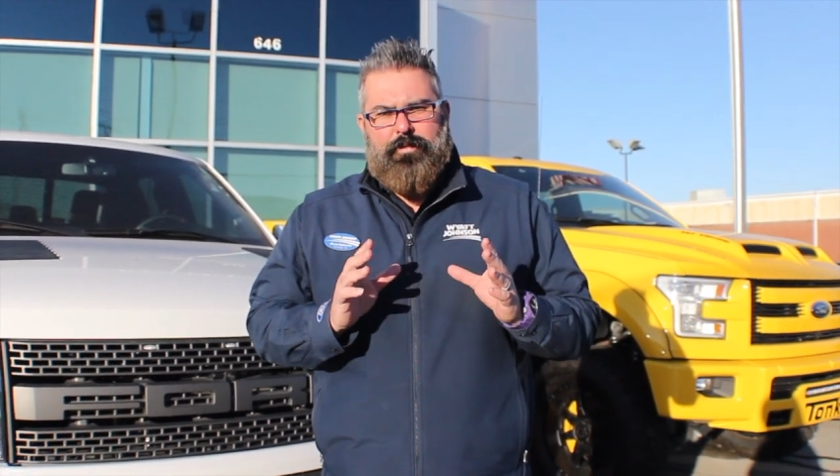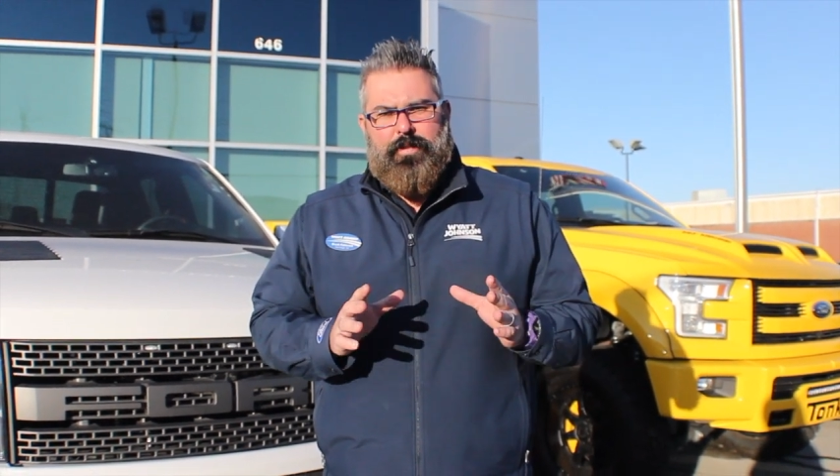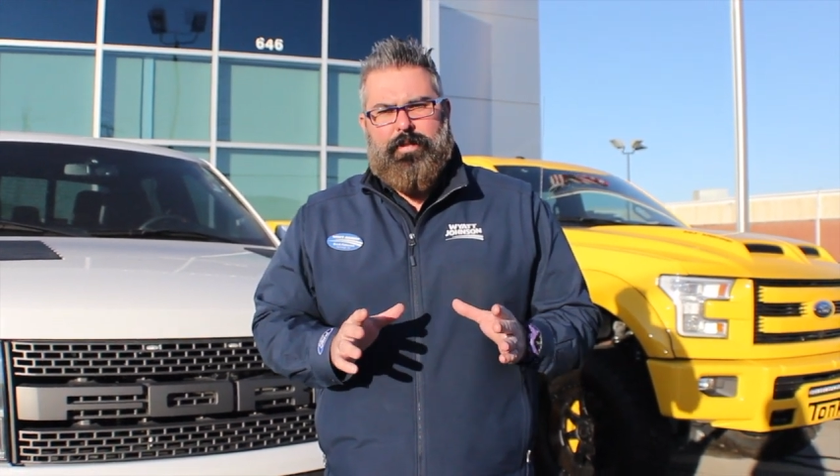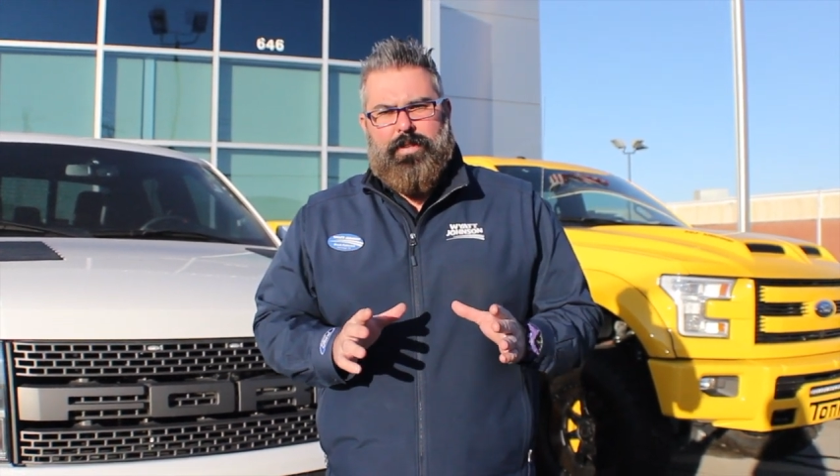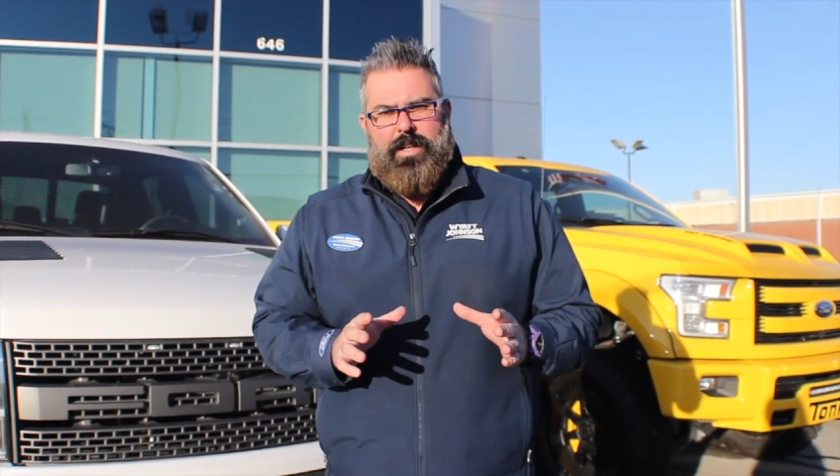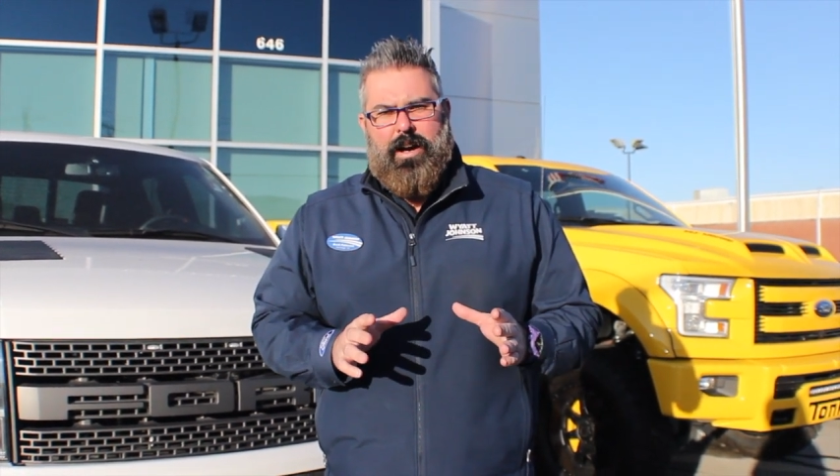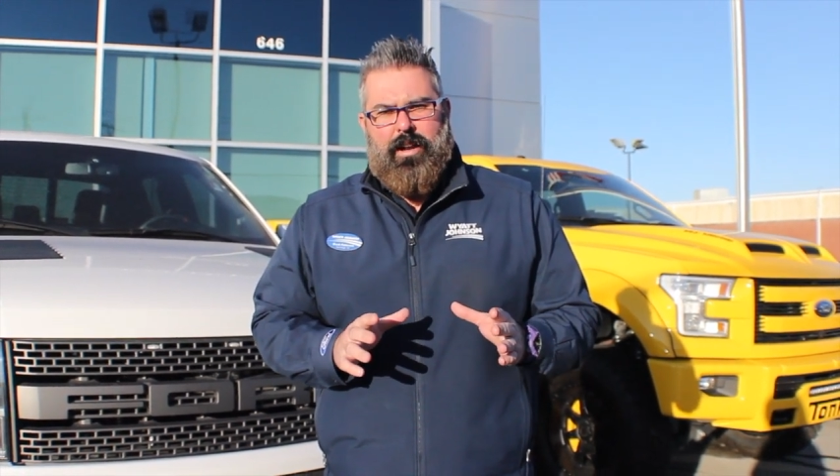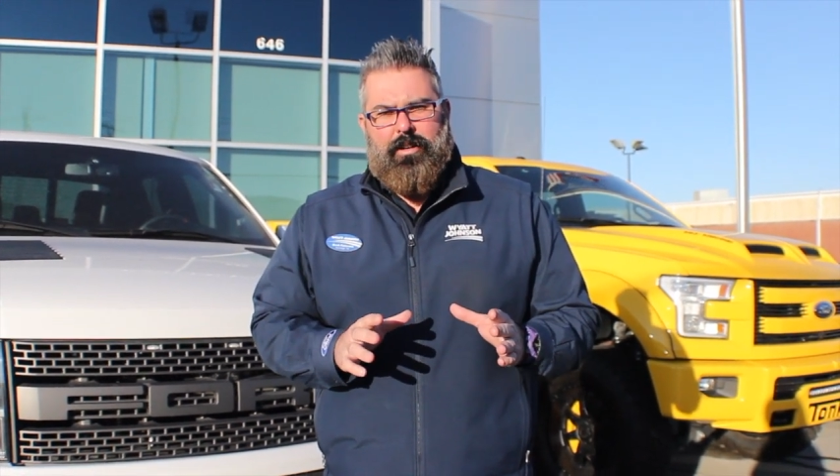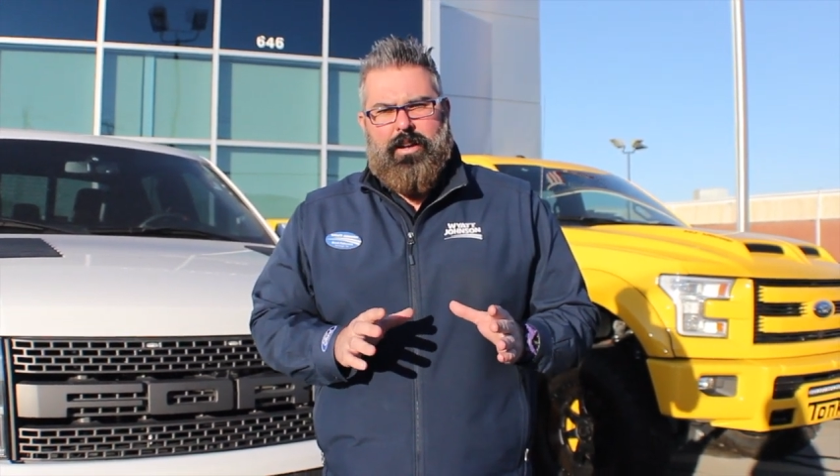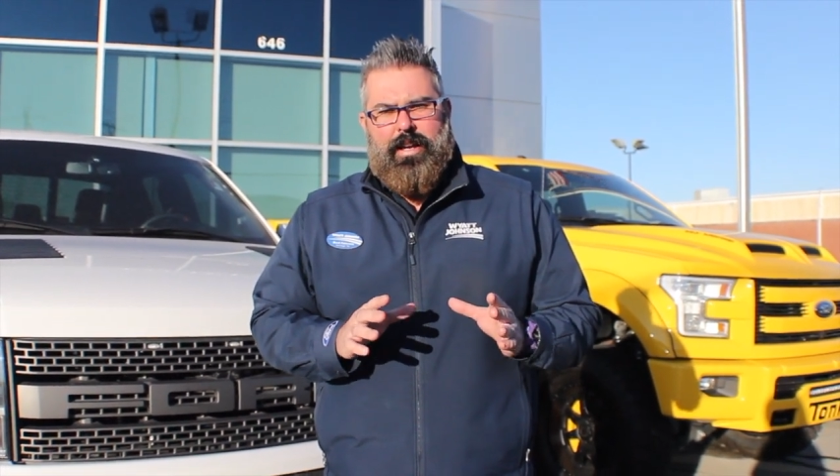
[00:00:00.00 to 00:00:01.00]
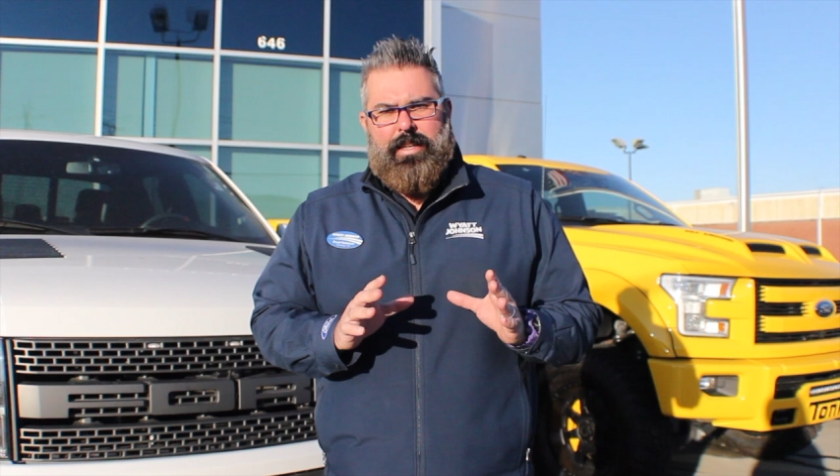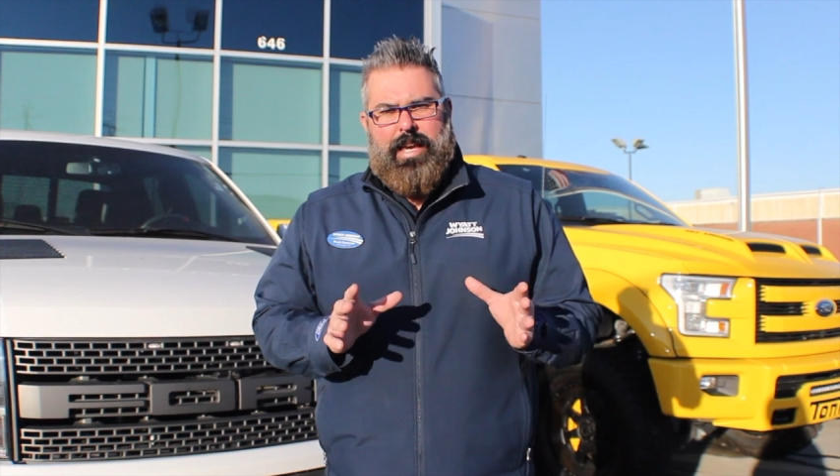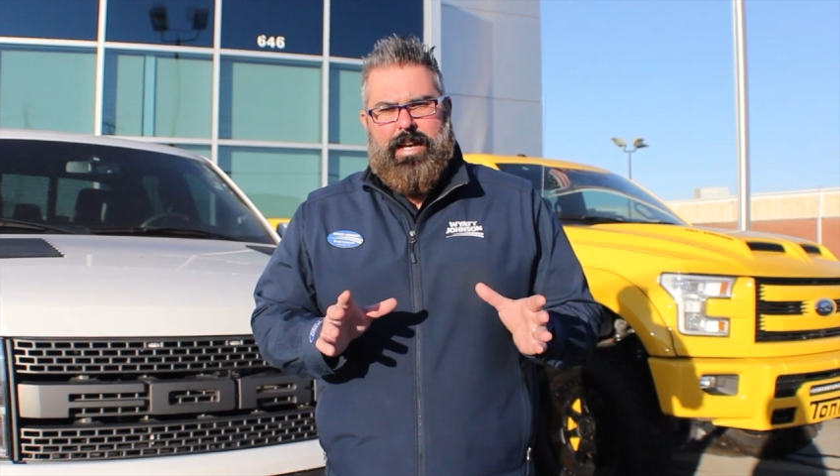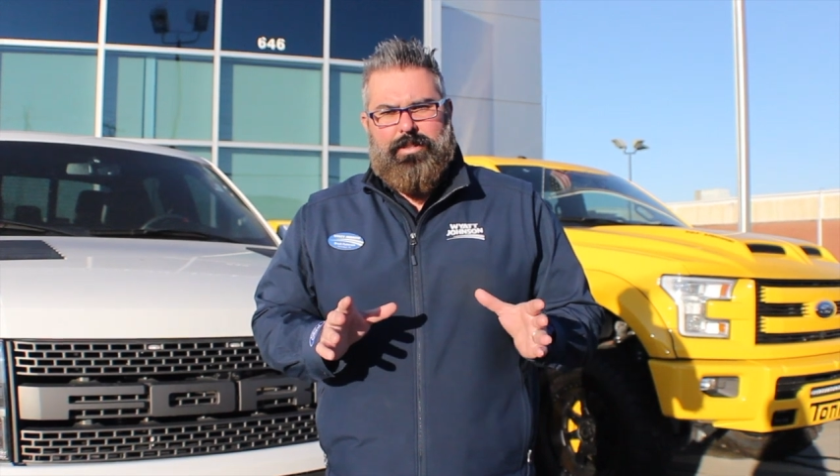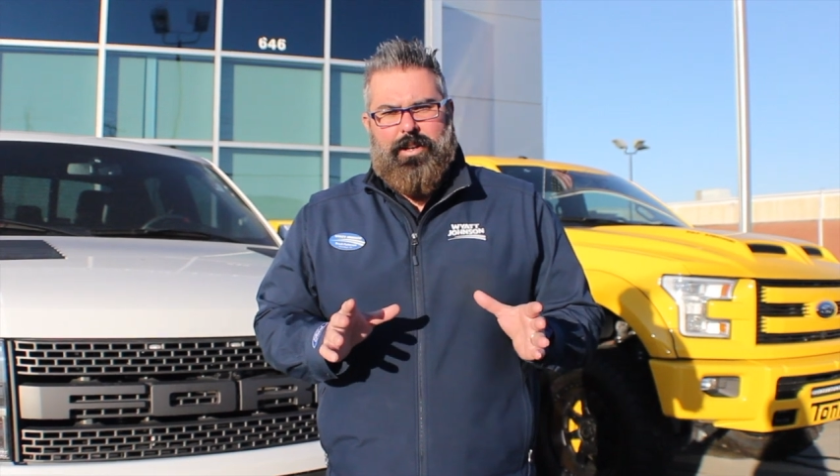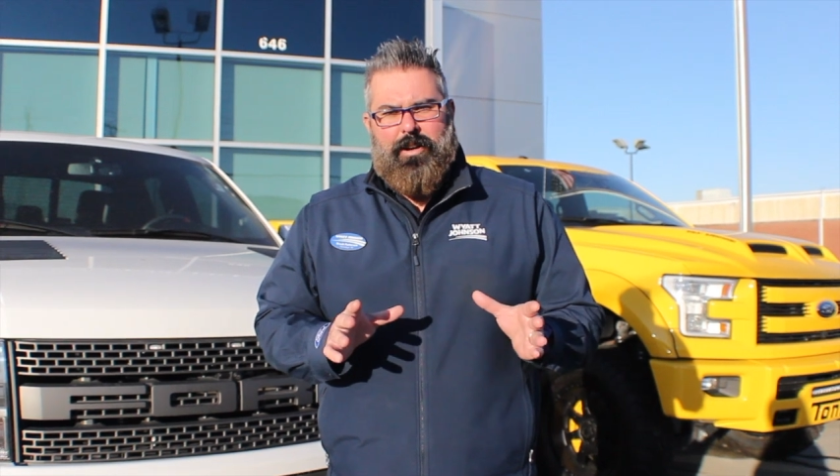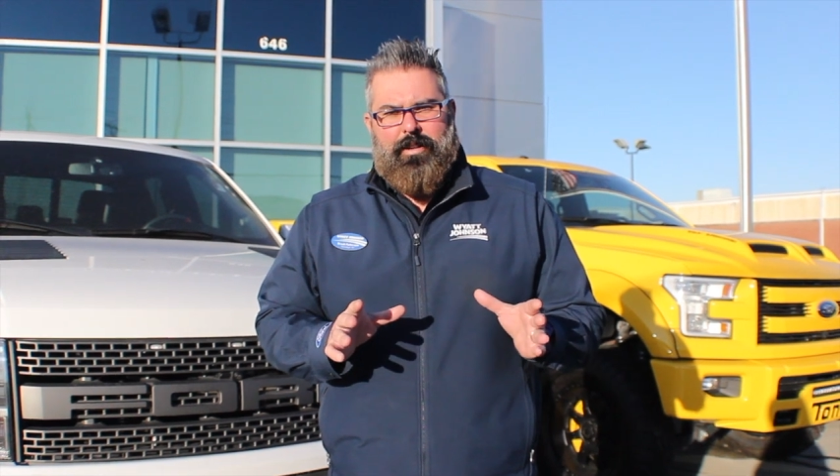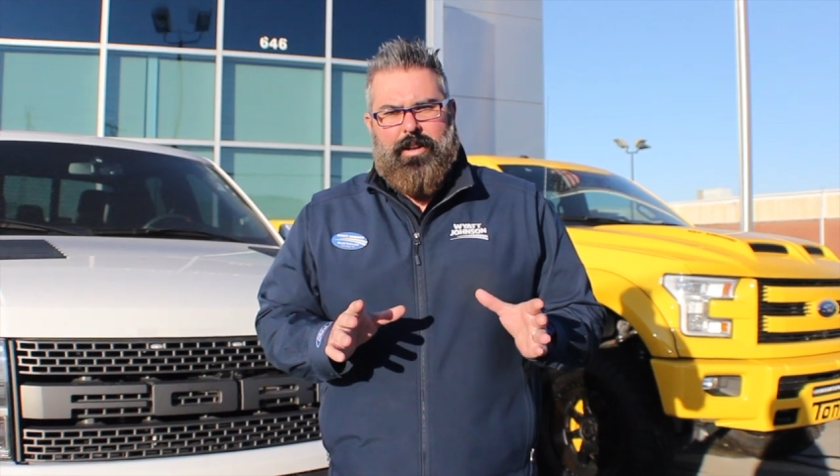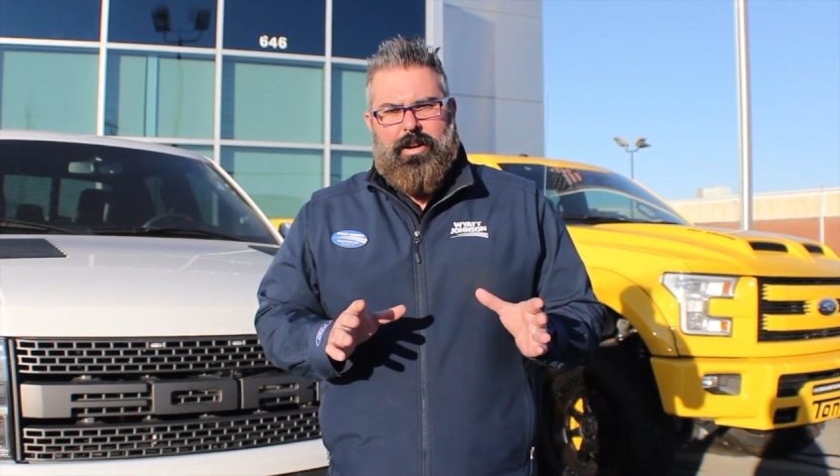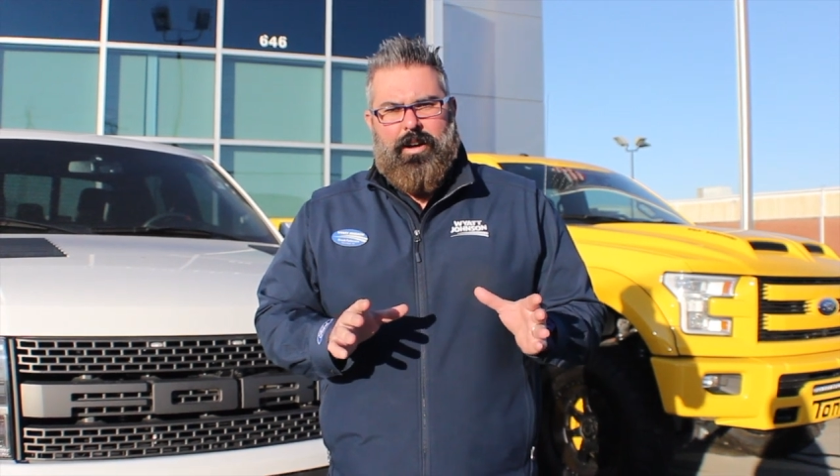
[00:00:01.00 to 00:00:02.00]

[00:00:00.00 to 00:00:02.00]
$50 gas card.